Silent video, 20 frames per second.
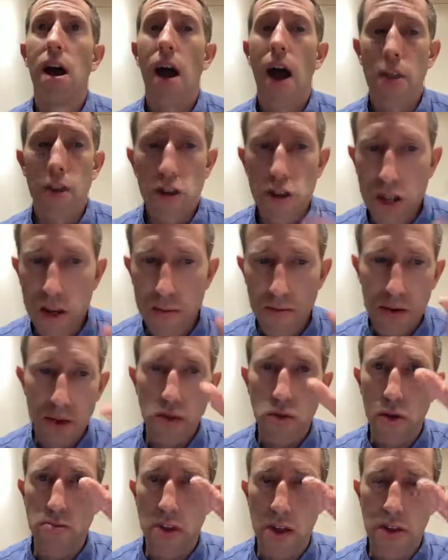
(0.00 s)
How the chimney
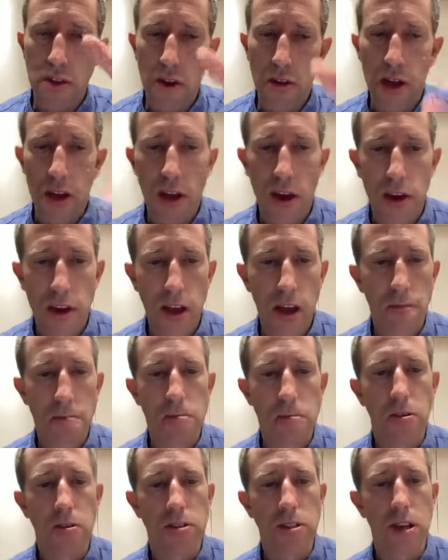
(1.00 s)
sweeps, and there they are again,
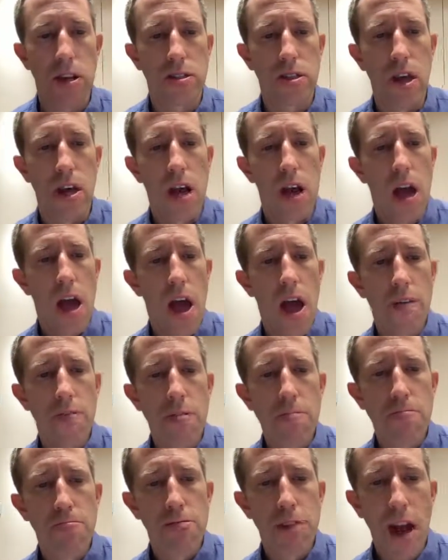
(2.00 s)
those kids.
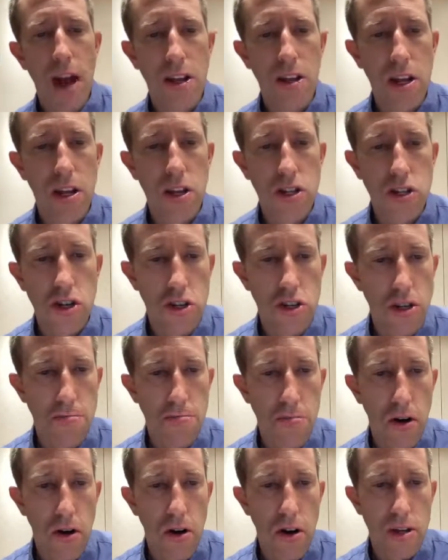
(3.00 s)
Every blackening church
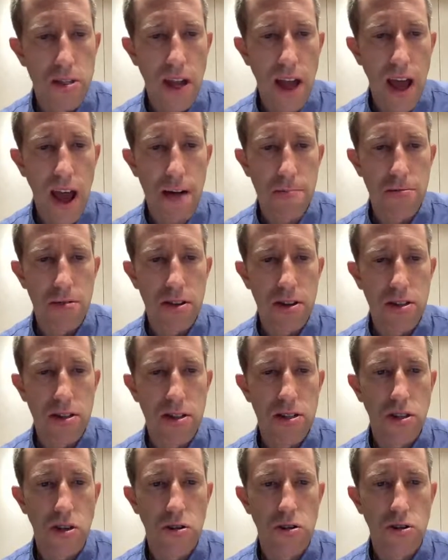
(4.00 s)
appalls, and hapless
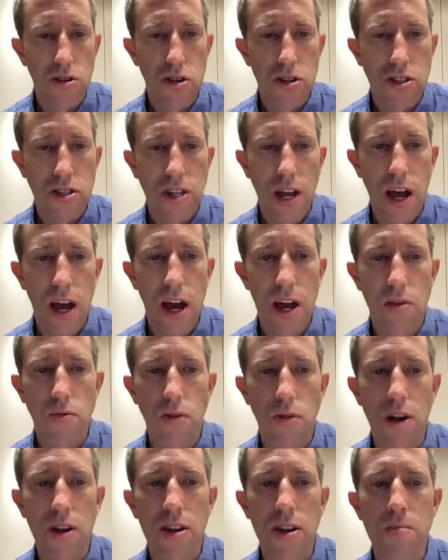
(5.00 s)
soldiers sigh,
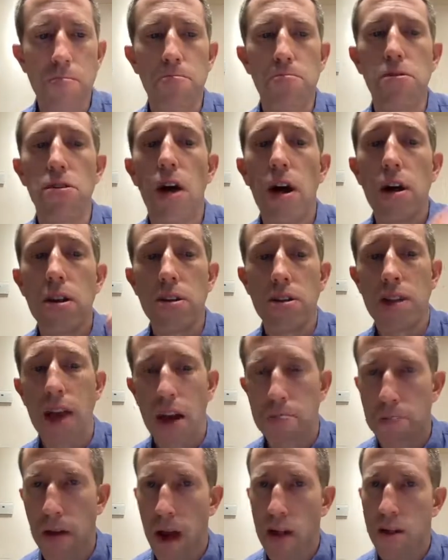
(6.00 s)
run in blood
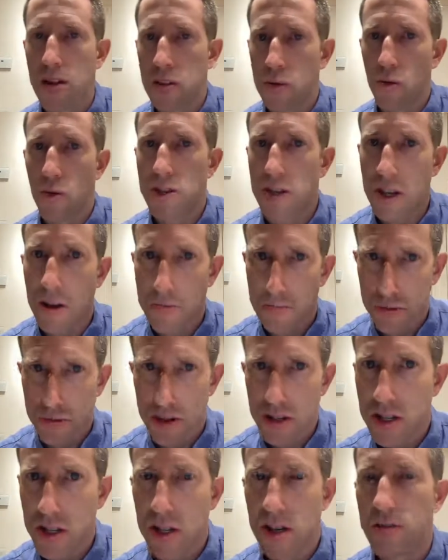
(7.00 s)
down palace walls, the
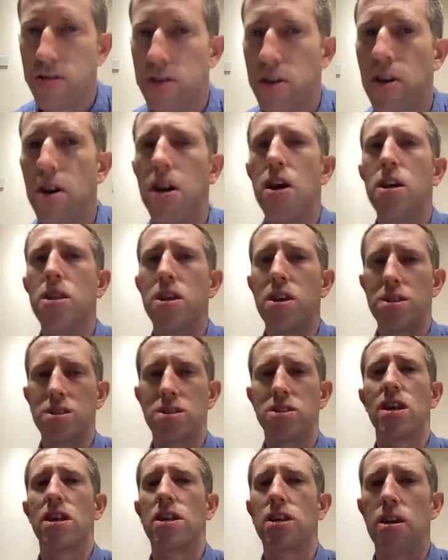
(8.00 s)
complicity of the
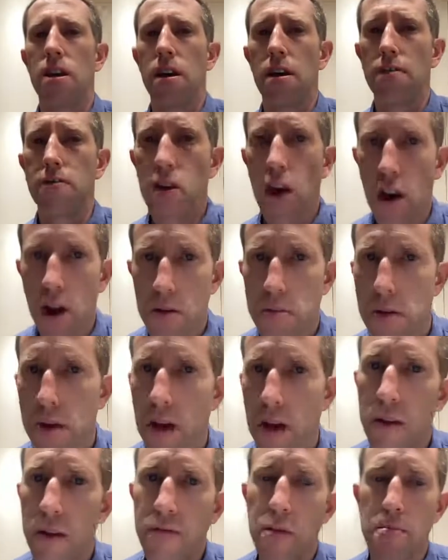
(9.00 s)
state, of the army,
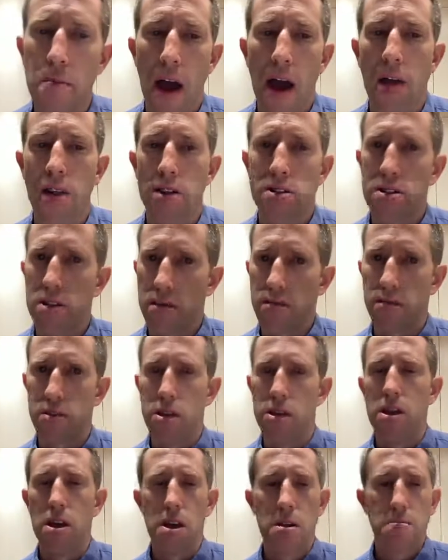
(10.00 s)
of the palace, of
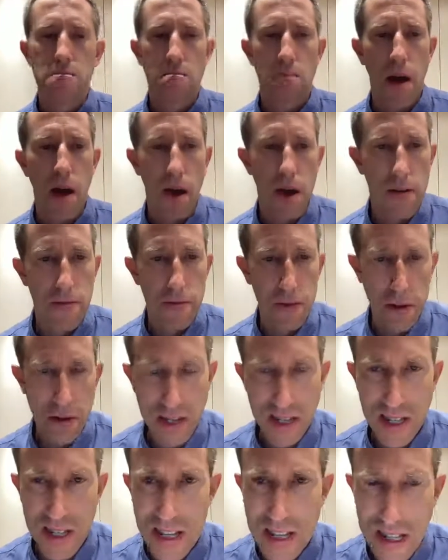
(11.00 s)
the
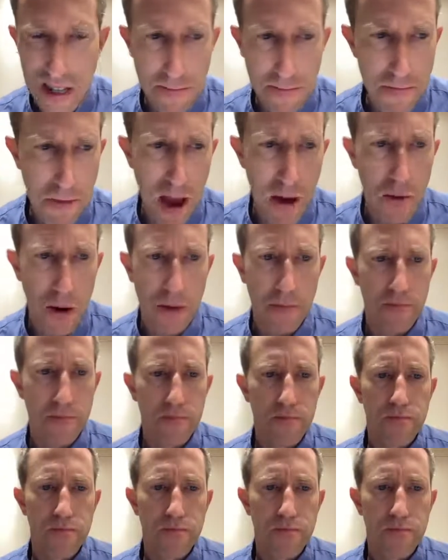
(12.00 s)
seats of power.